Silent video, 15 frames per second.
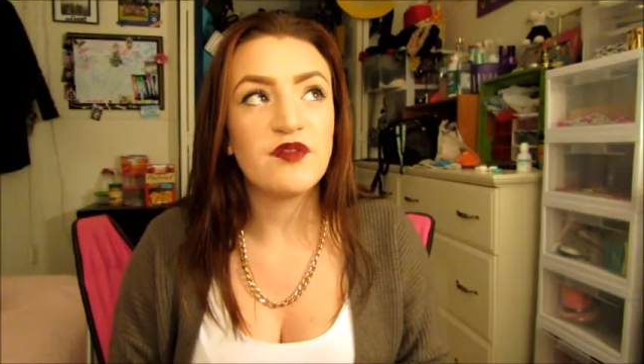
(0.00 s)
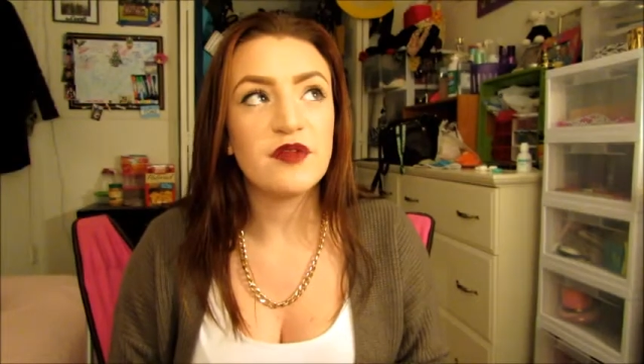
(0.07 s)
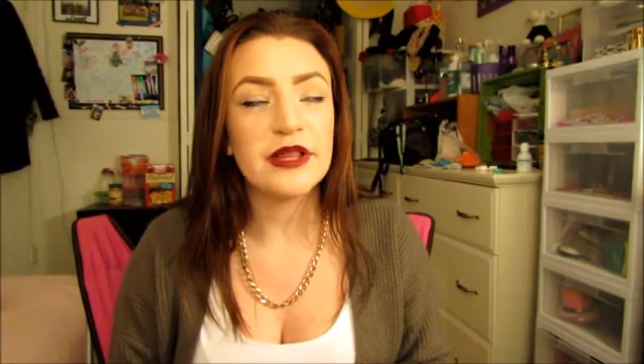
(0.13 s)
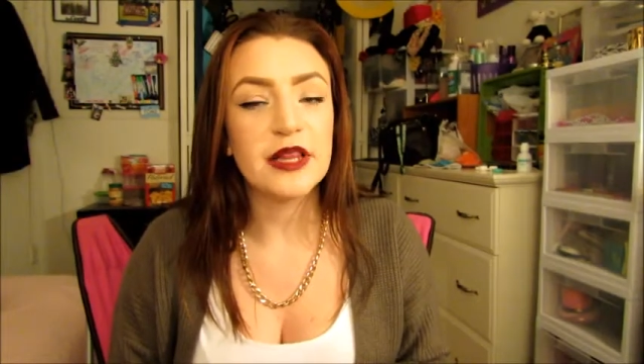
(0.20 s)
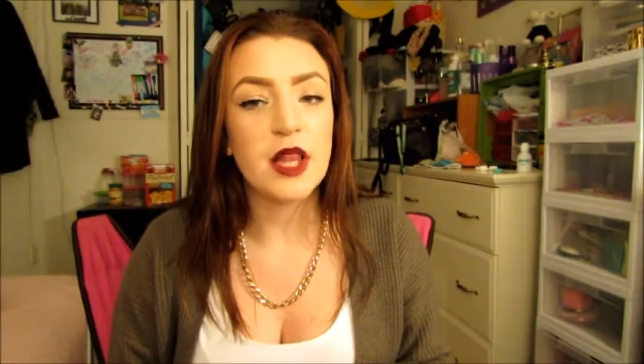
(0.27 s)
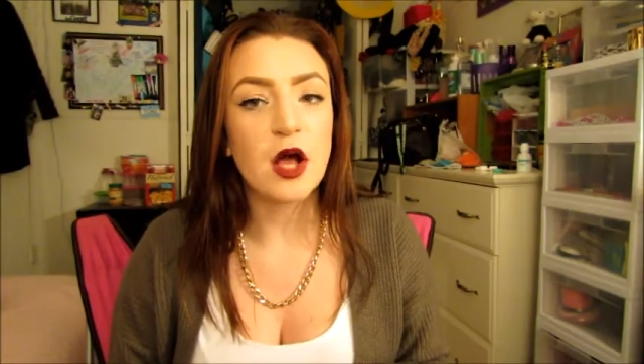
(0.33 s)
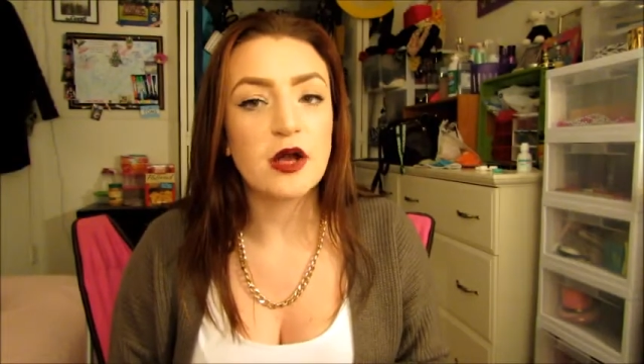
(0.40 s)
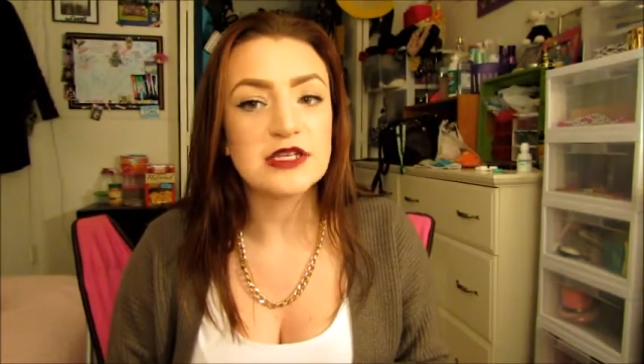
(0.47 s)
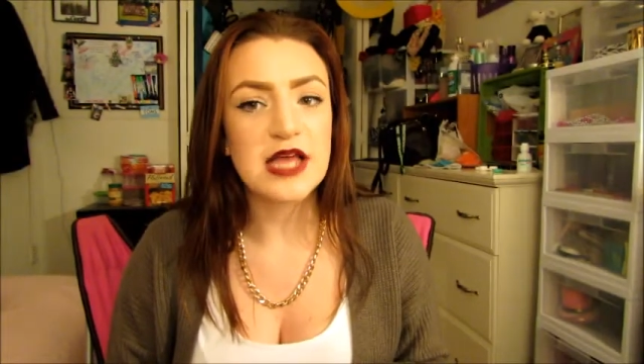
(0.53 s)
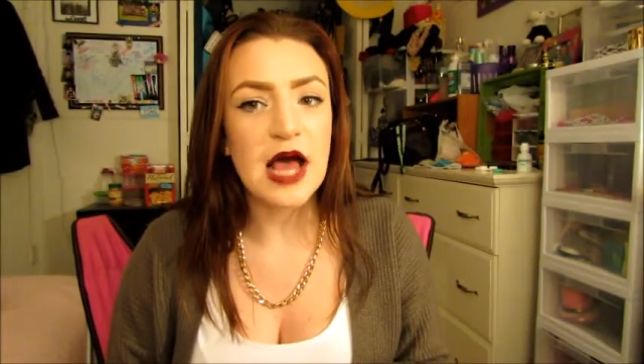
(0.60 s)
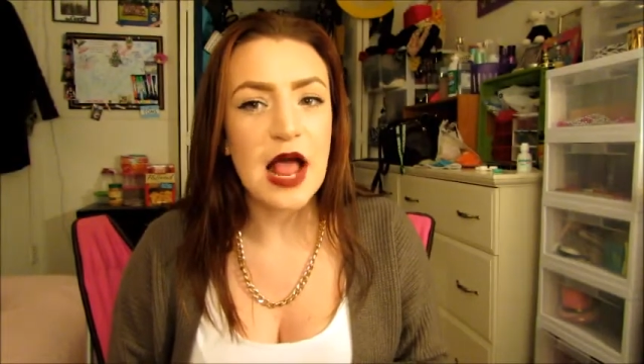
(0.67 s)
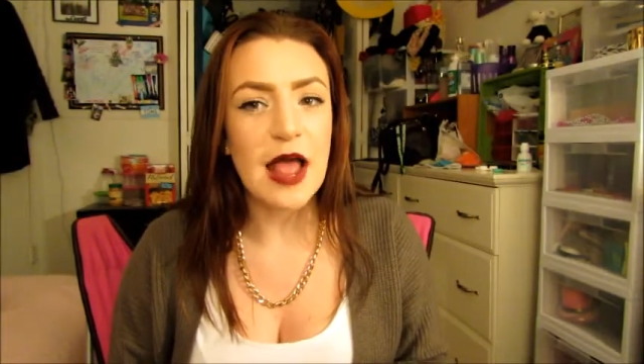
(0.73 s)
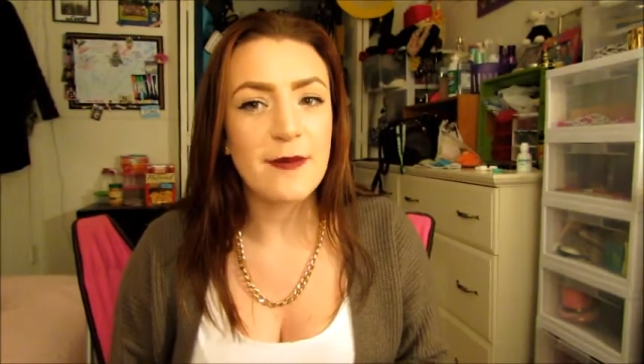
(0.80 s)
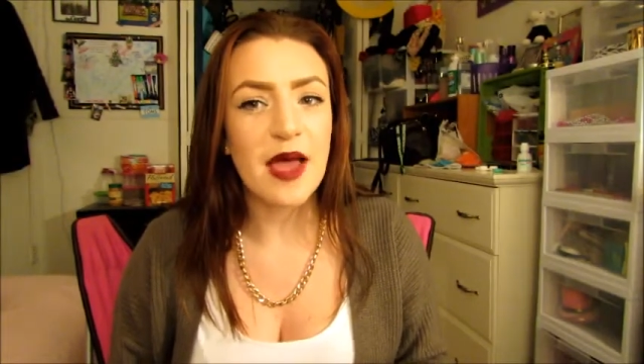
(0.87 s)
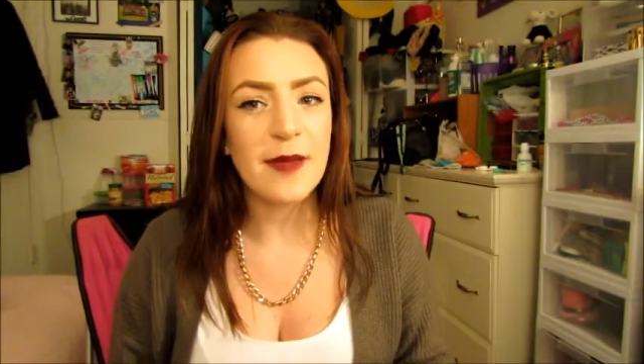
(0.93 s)
really long
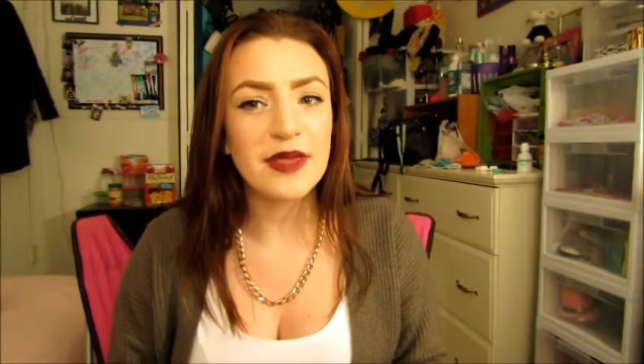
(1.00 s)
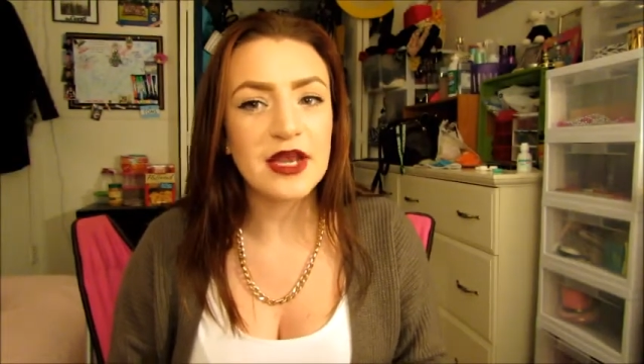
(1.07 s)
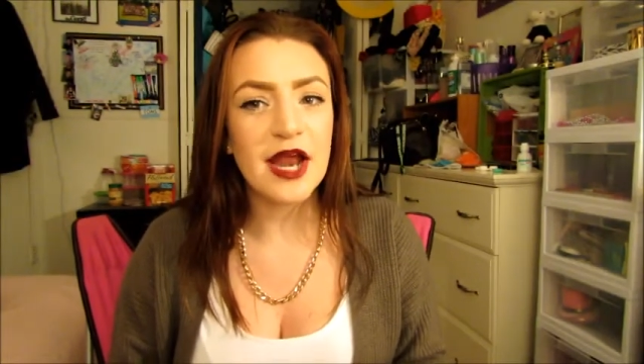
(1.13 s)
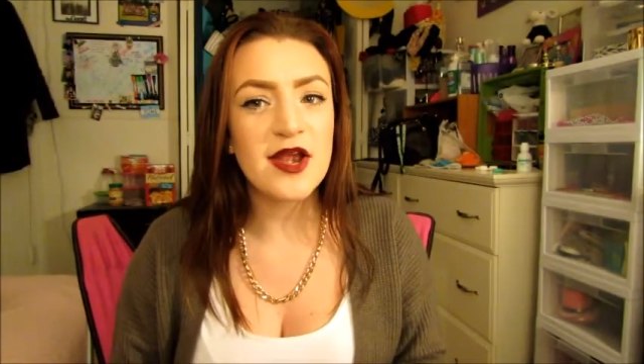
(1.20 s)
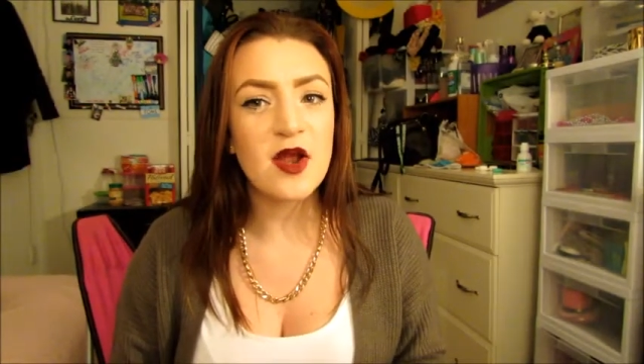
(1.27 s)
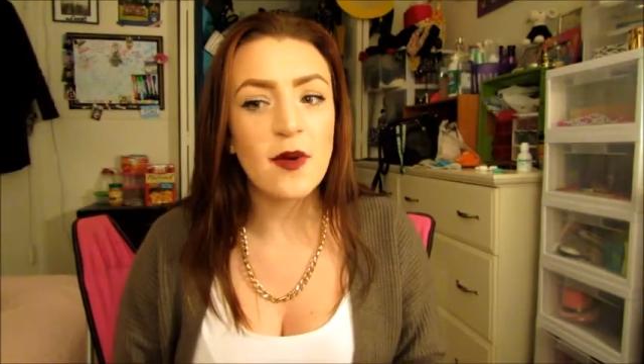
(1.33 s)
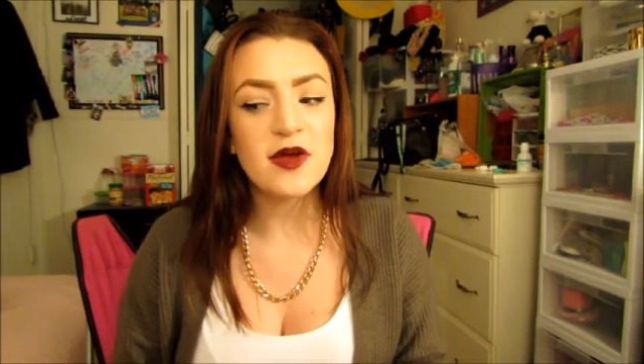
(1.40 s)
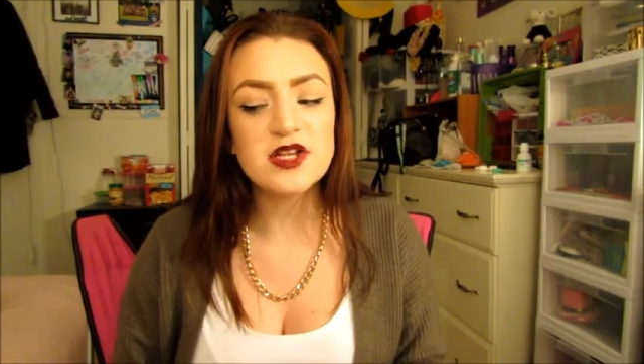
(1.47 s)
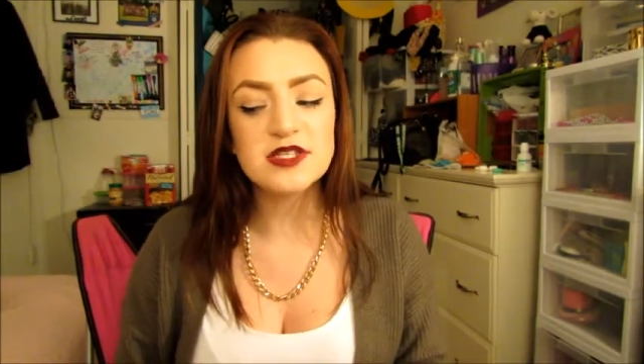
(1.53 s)
time. I mean, I know I